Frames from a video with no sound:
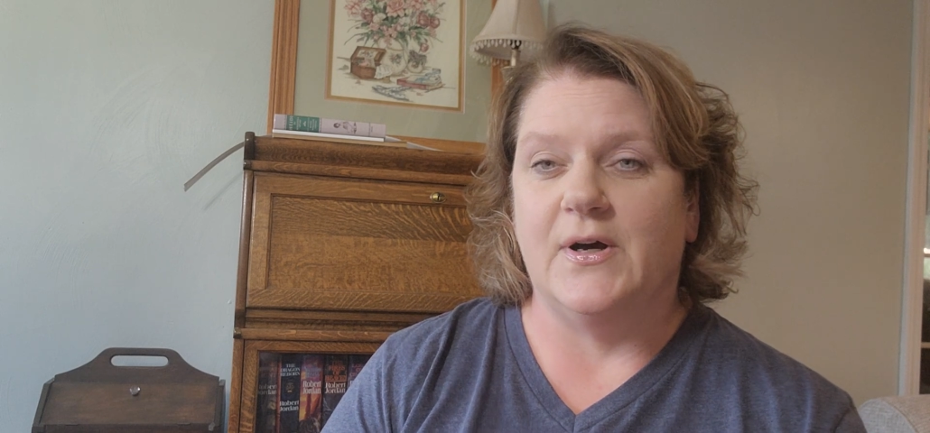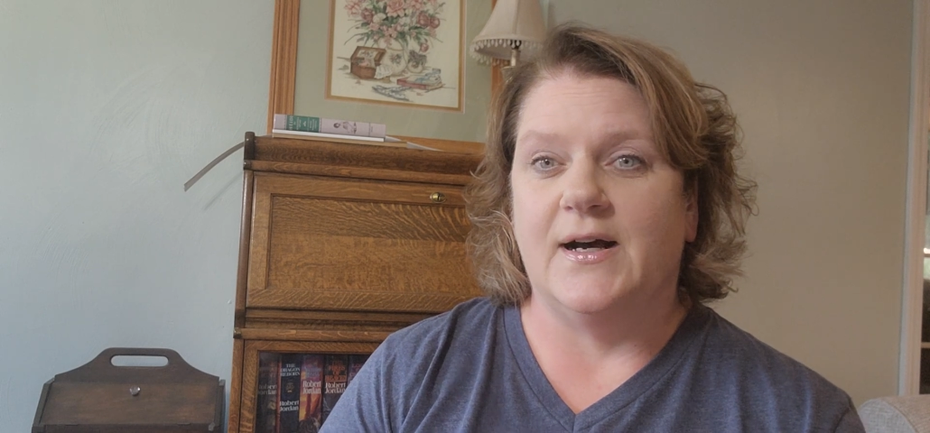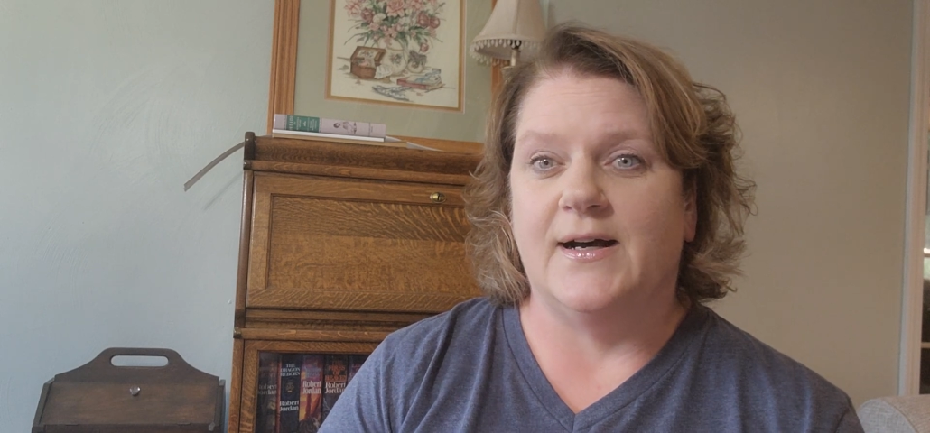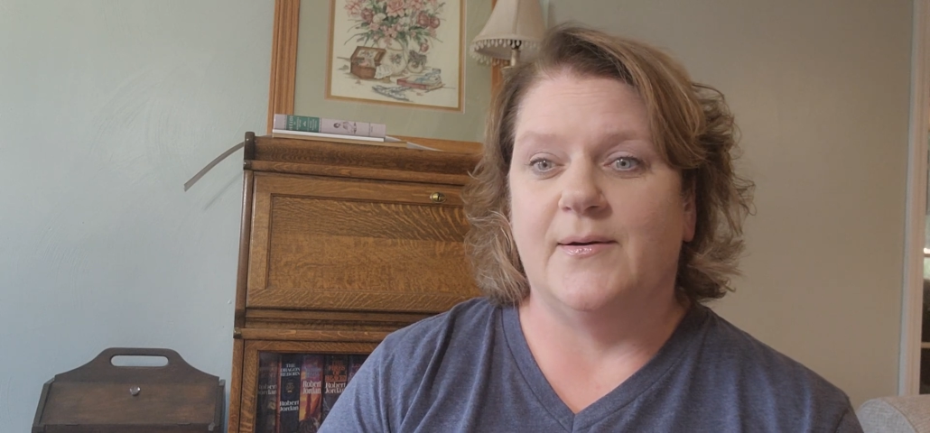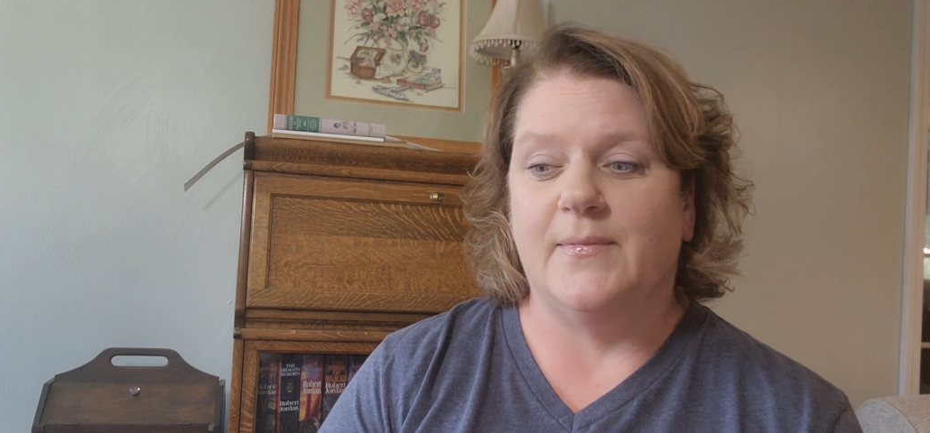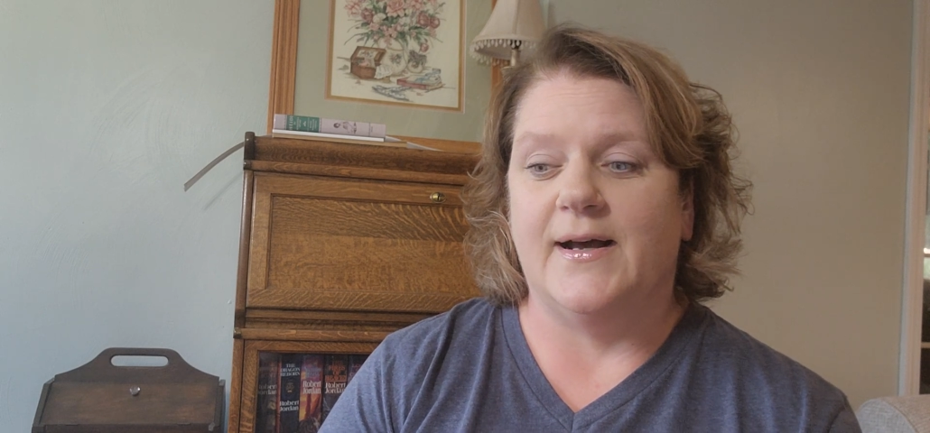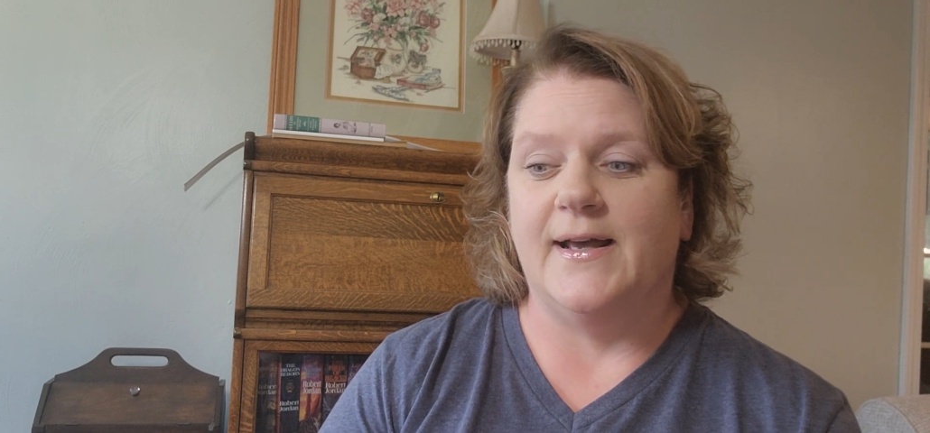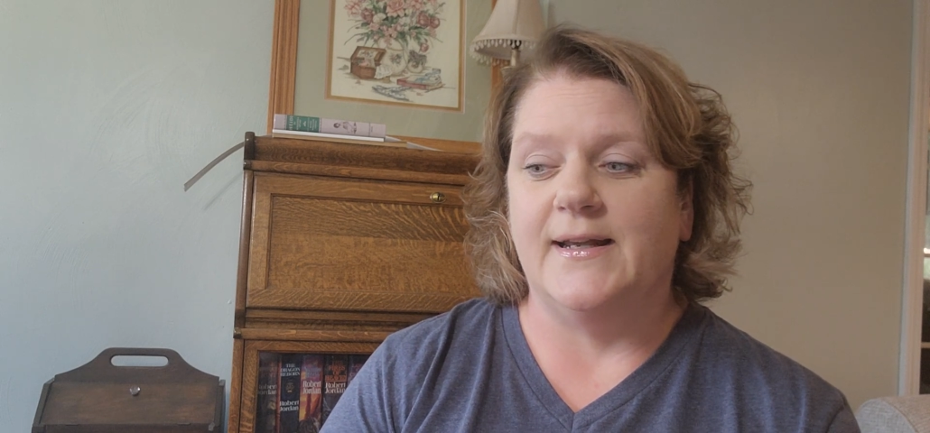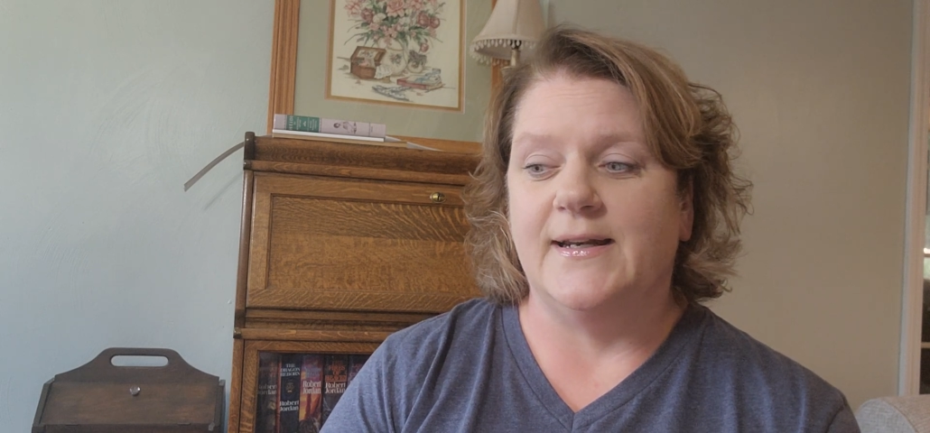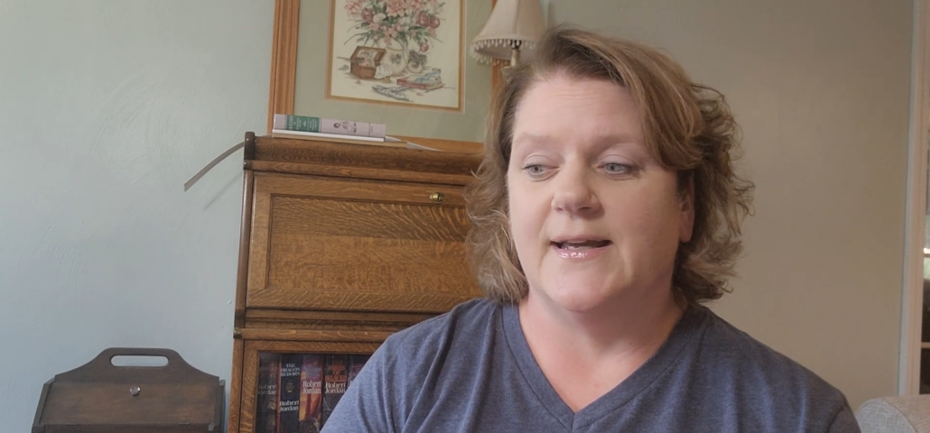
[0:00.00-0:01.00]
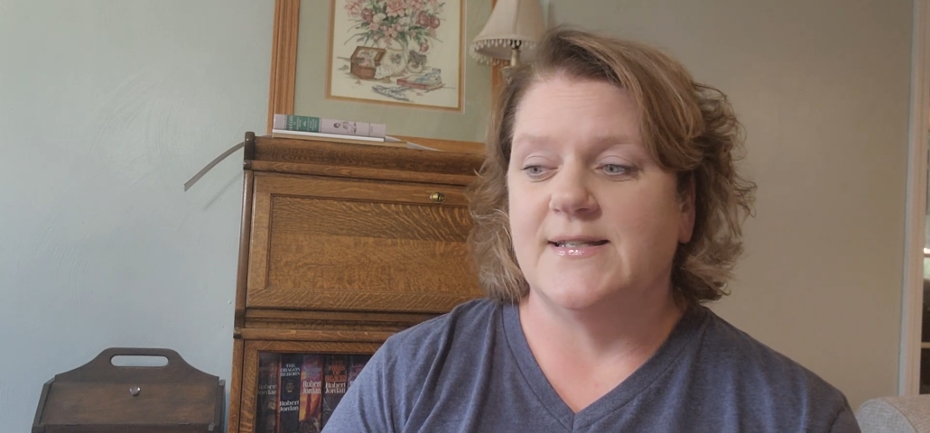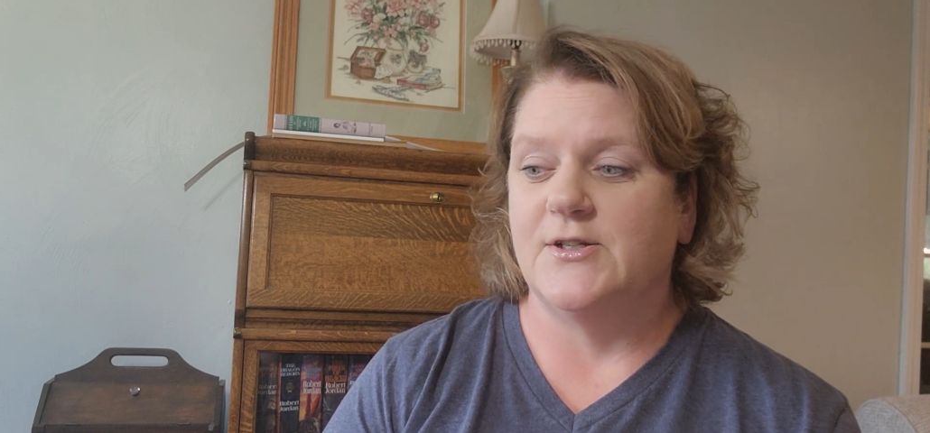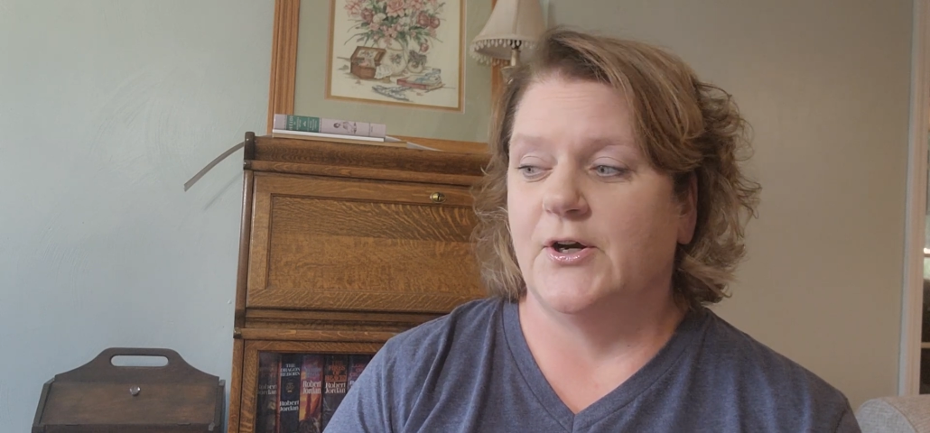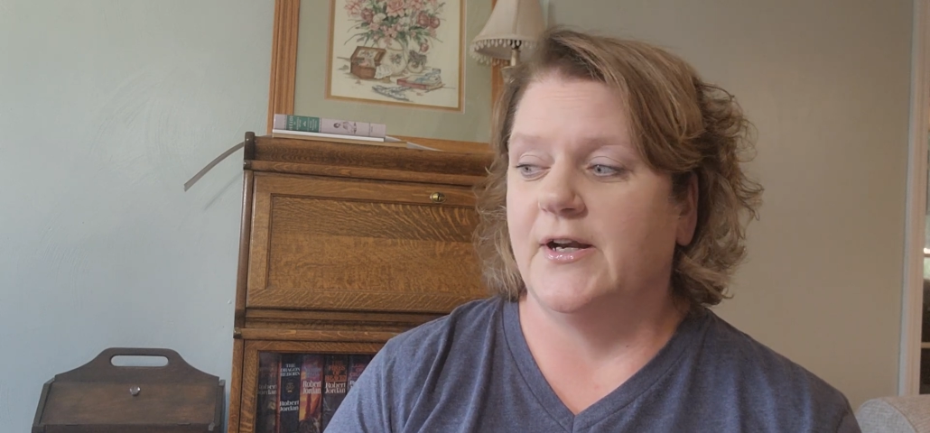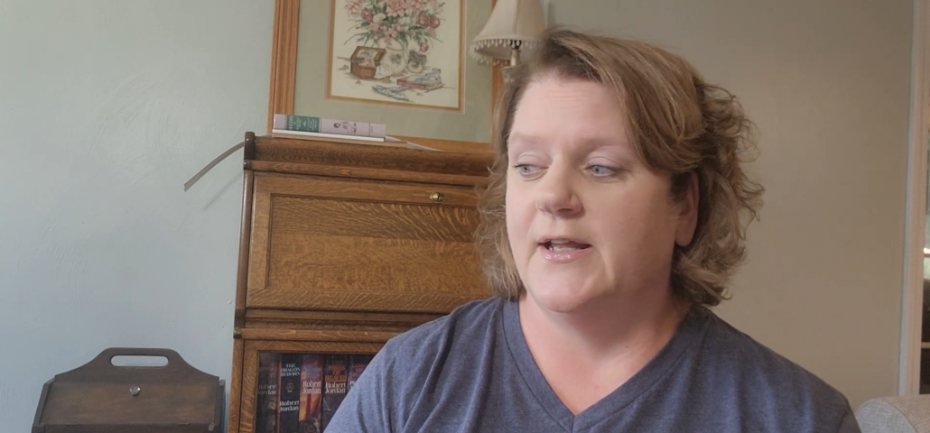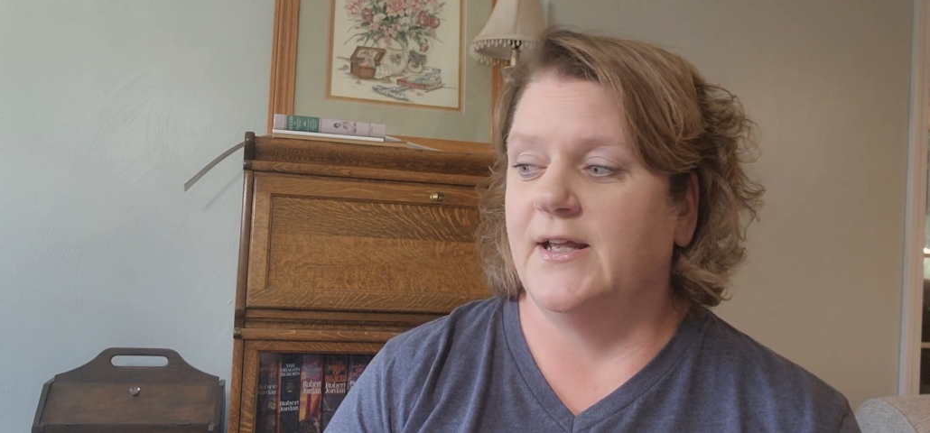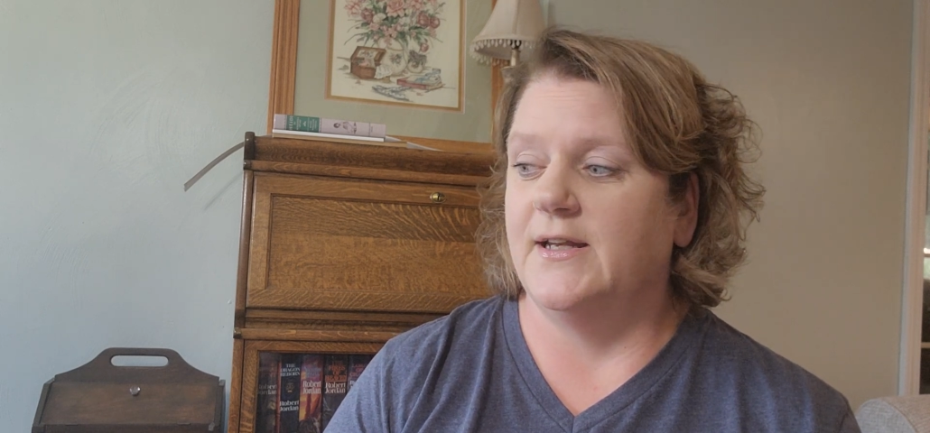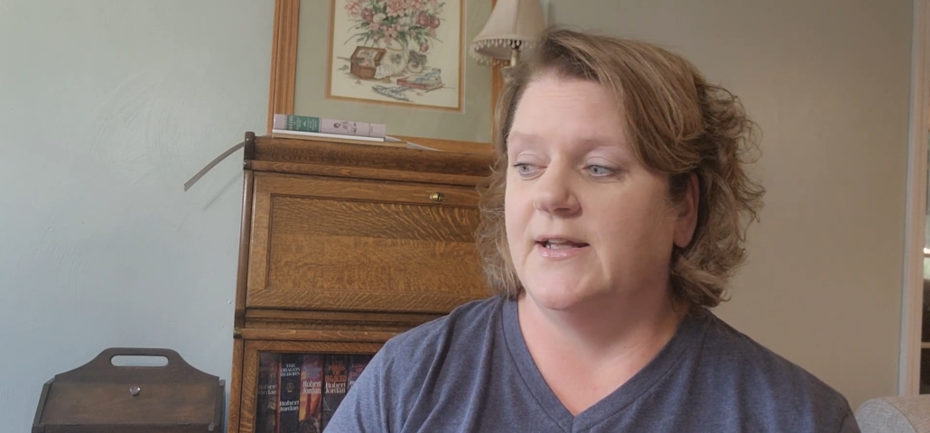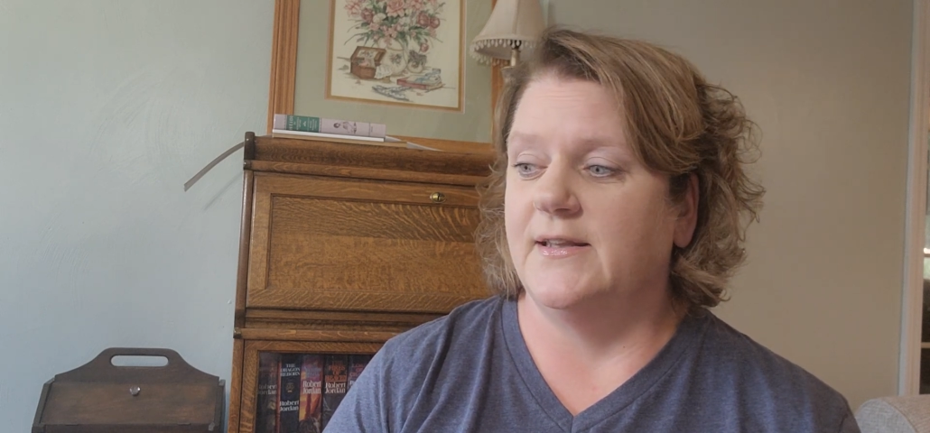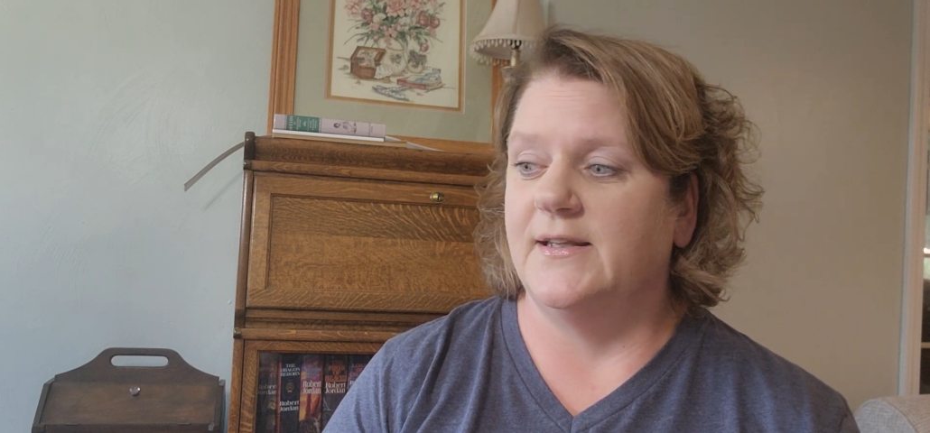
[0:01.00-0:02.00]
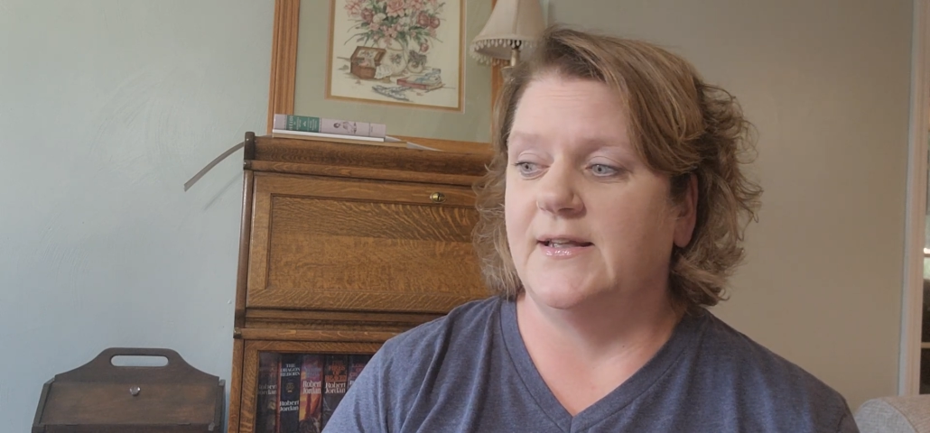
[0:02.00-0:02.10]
I had started